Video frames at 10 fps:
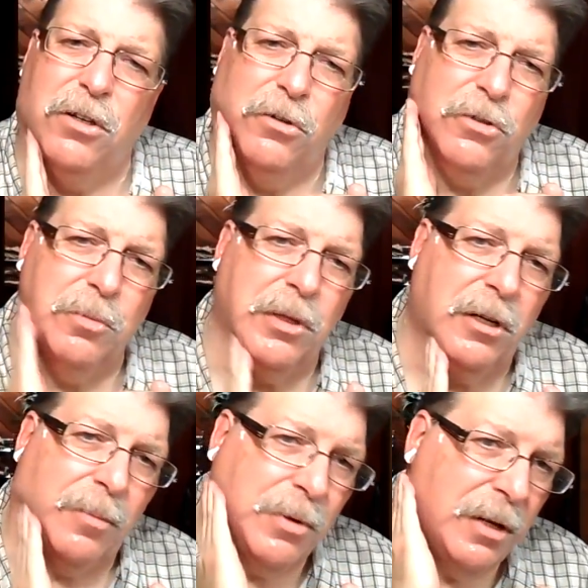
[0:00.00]
I could use
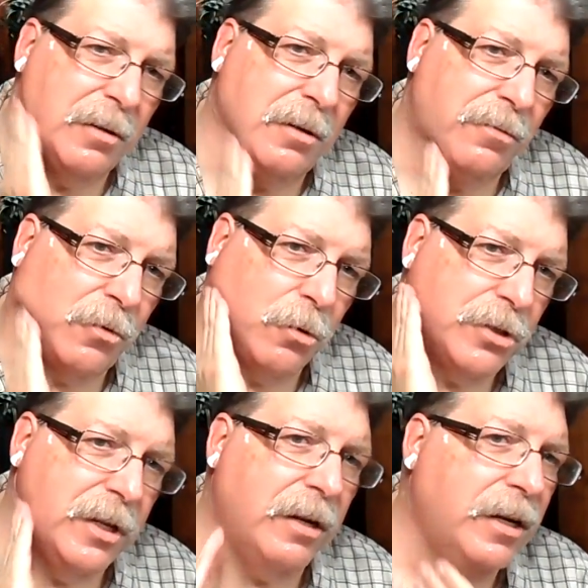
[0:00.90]
some cleanup. And then, of
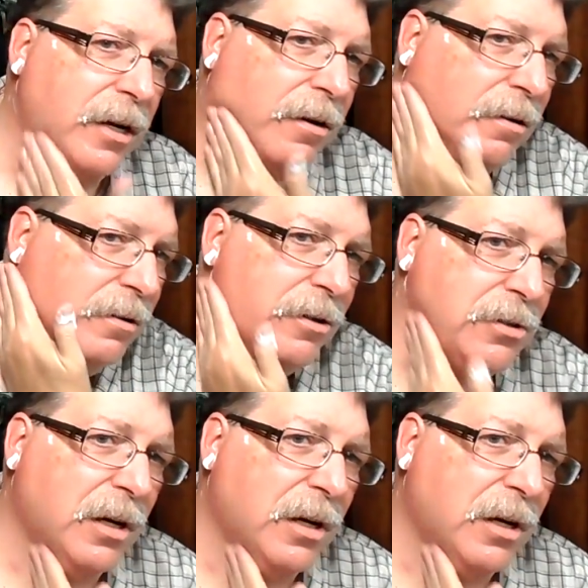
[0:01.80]
course, down here,